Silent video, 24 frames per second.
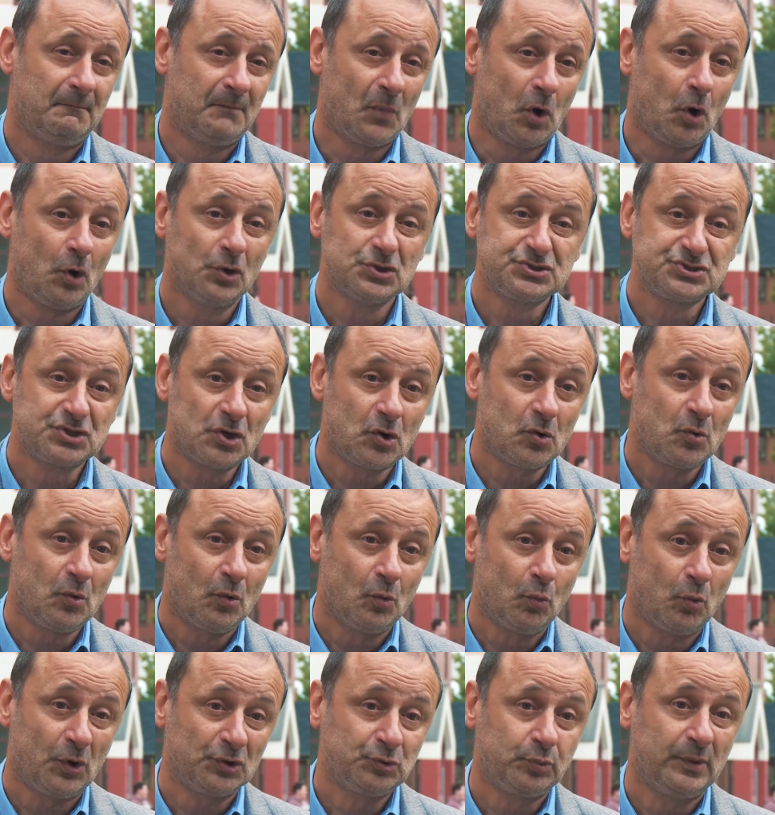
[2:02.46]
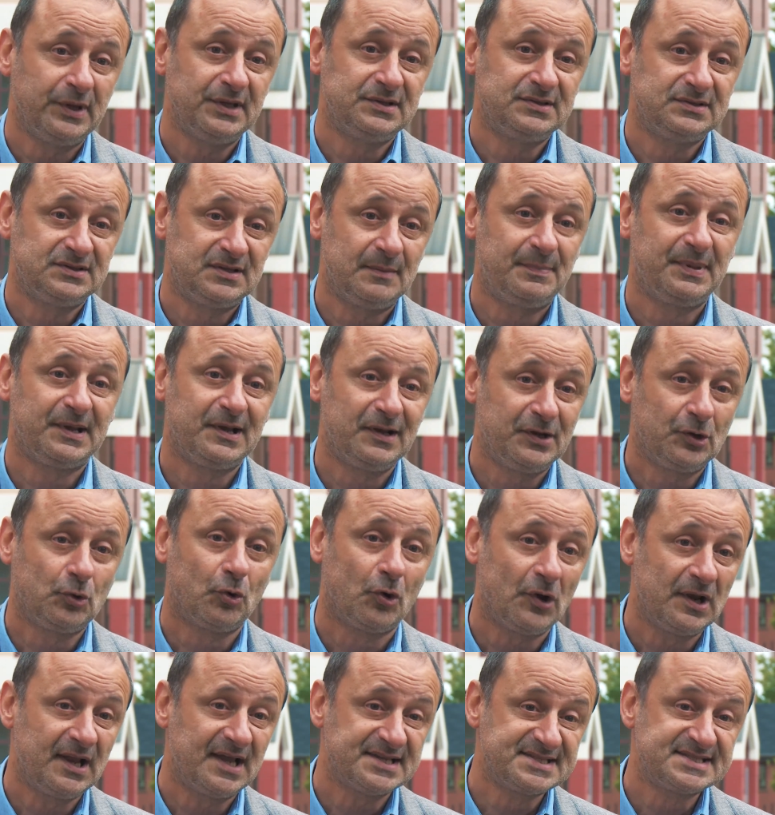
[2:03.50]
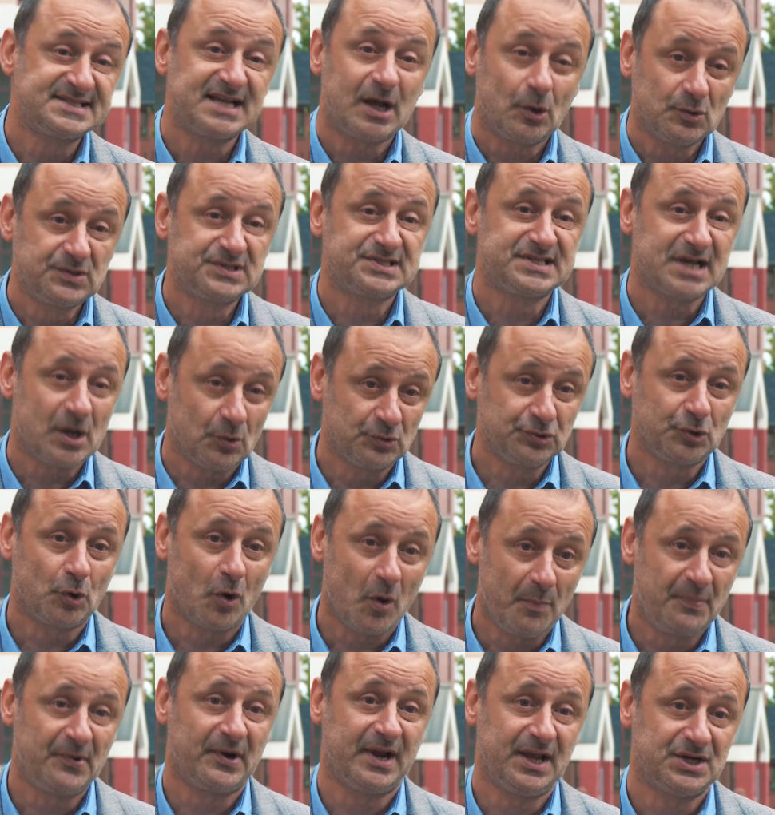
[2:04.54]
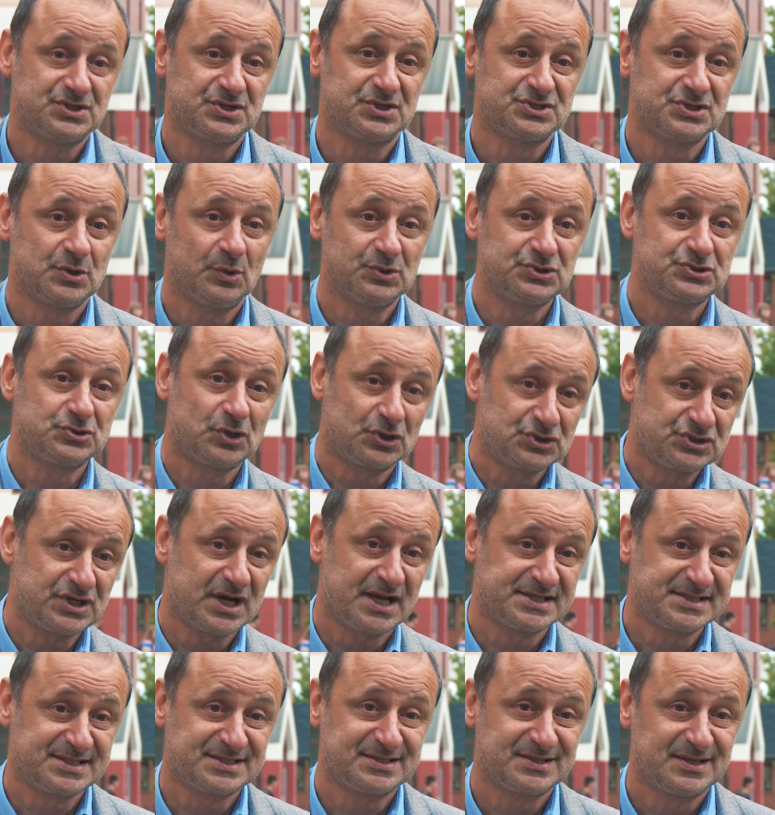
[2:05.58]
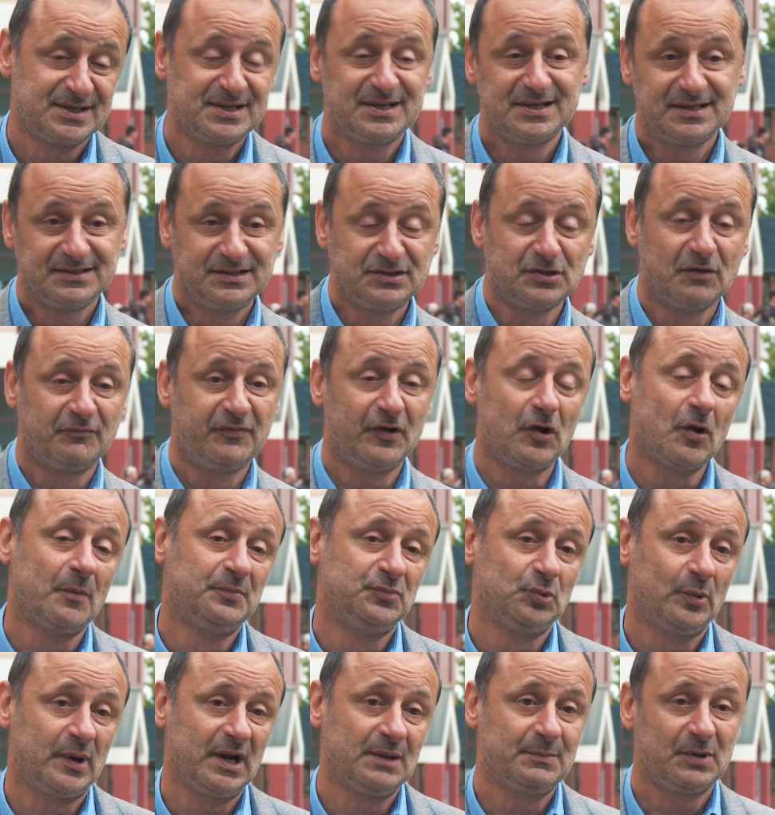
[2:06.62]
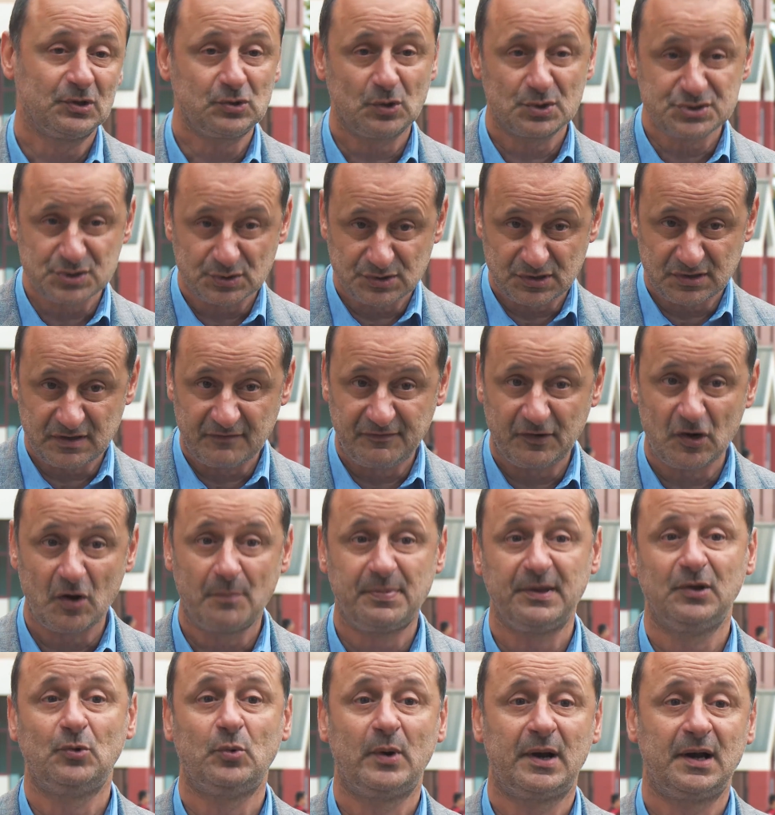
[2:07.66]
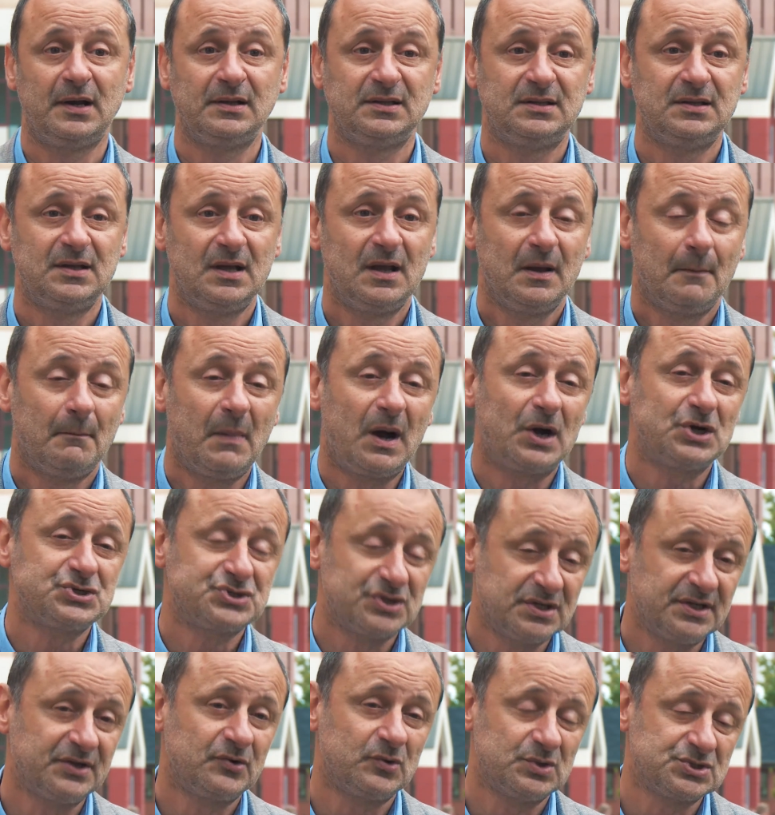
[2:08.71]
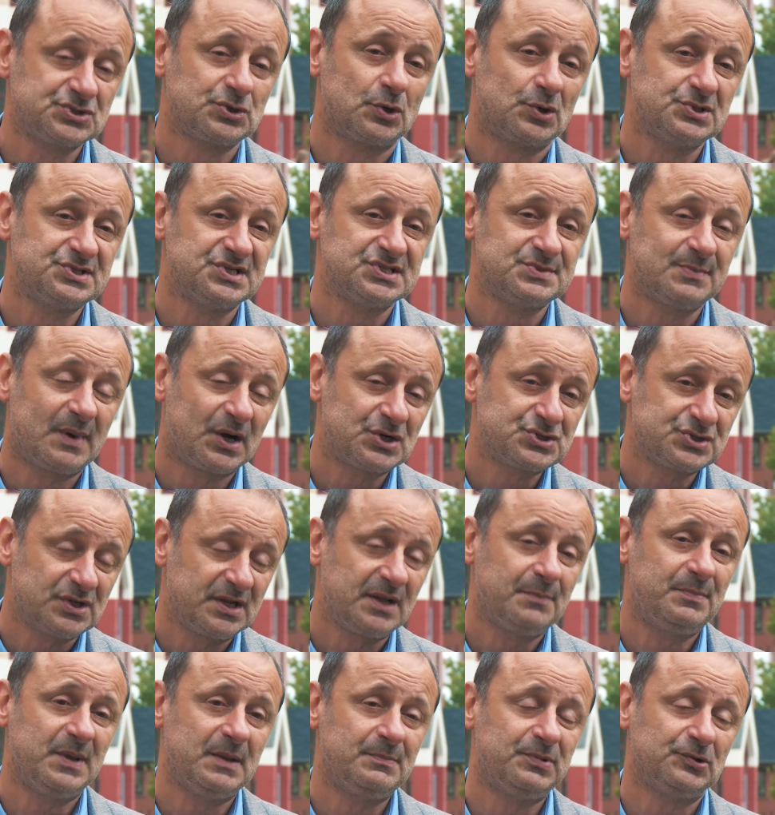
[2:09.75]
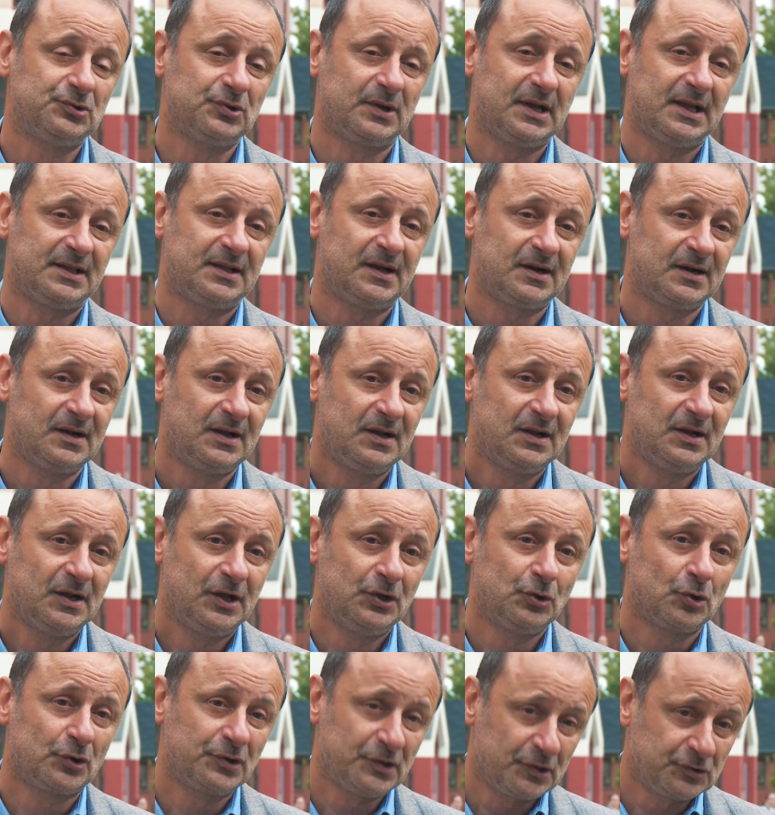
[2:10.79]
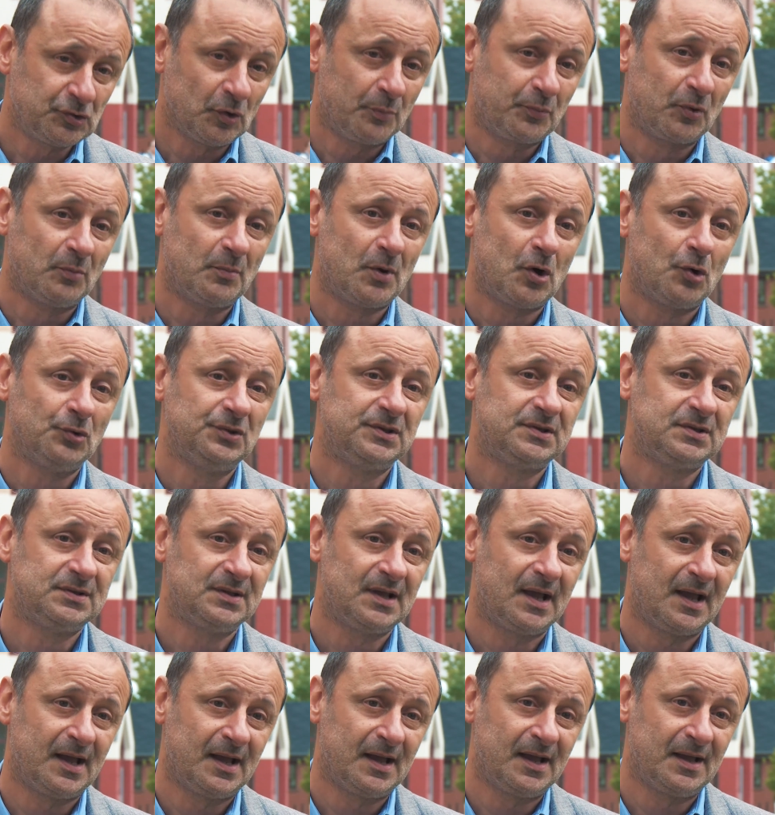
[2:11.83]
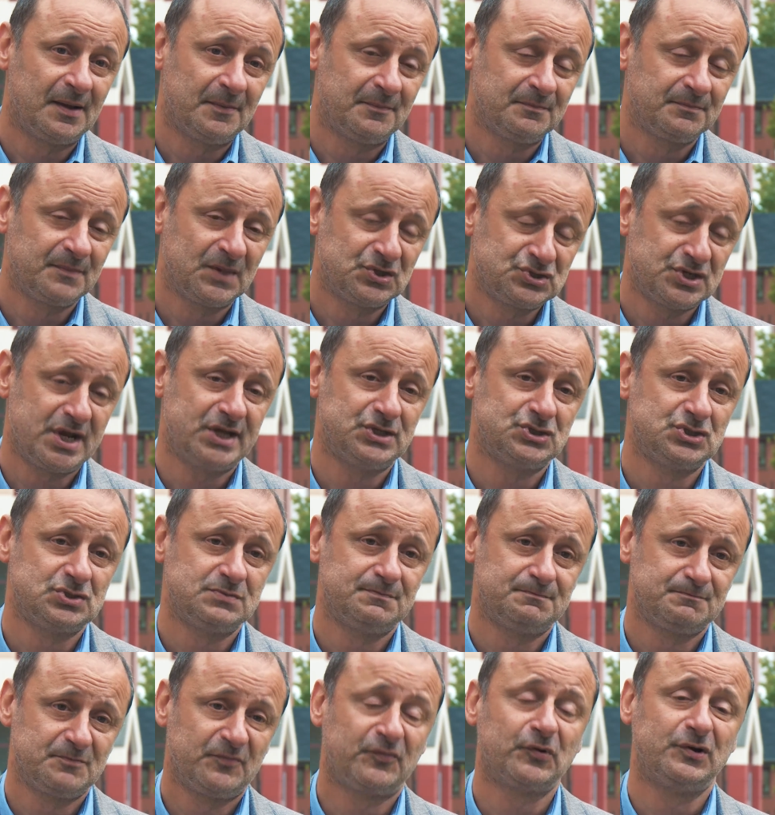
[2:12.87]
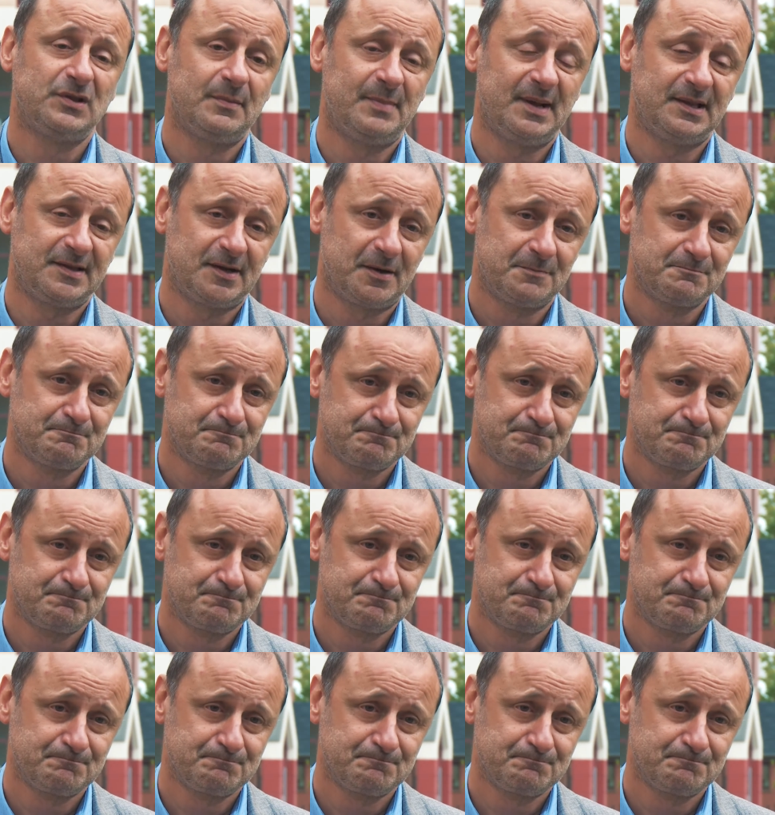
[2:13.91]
Also, what we typically call as South-South cooperation. So it's not just the developed world, but also the developing world, marshalling resources, marshalling people together in order to promote change for the better.